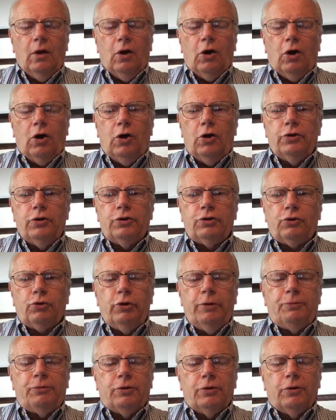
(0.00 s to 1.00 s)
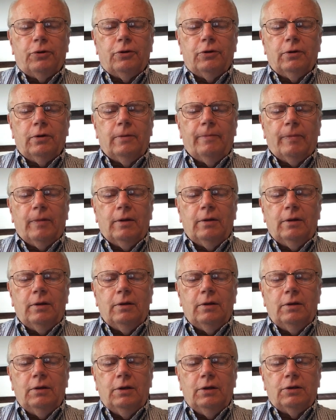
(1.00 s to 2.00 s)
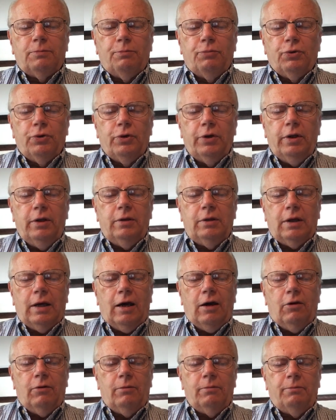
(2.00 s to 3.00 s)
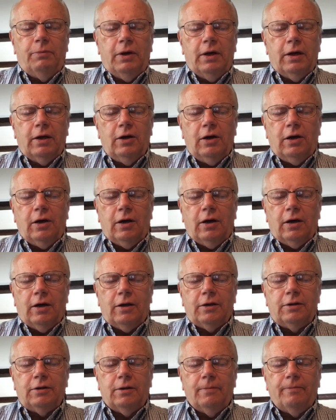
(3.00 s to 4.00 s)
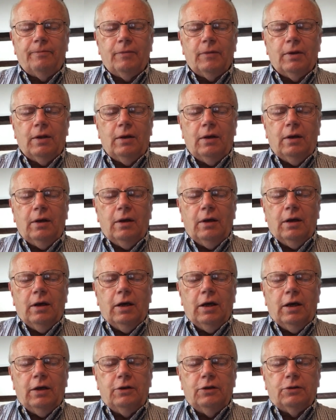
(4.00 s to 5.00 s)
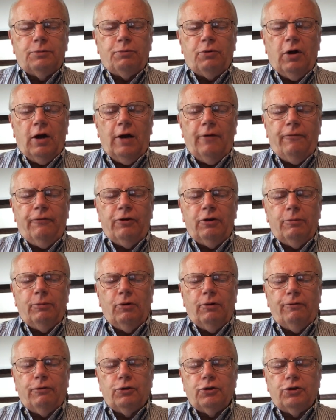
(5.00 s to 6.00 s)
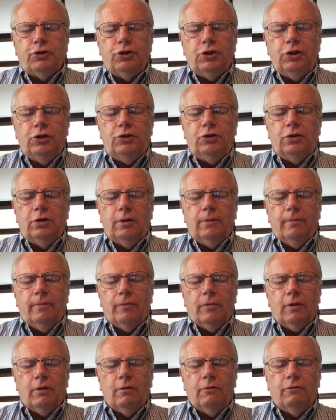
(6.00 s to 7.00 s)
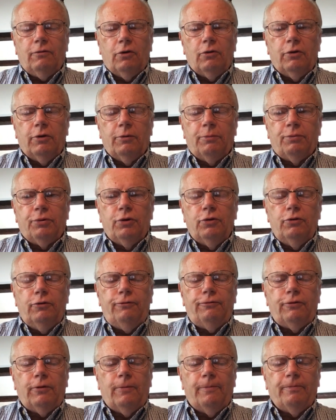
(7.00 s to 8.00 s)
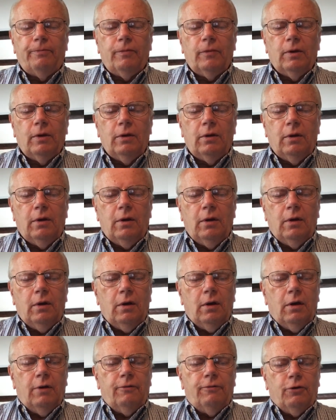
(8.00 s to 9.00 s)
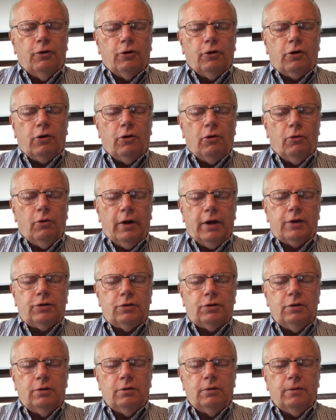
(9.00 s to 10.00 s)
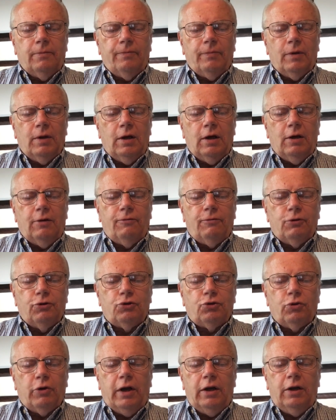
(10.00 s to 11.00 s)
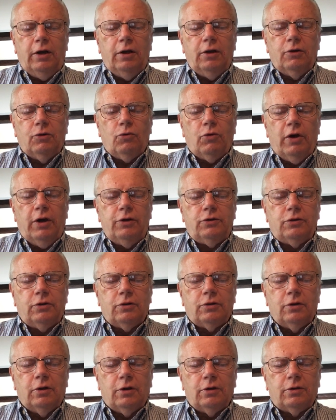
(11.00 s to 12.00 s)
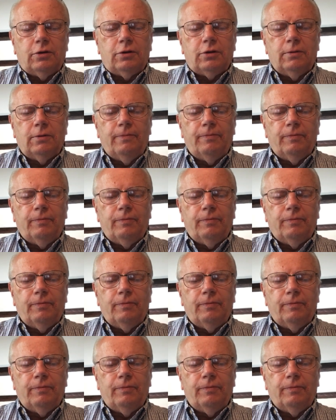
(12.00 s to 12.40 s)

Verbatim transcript: All scripture is breathed out by God and is profitable for teaching, for reproof, uh, for correction, and for training in righteousness,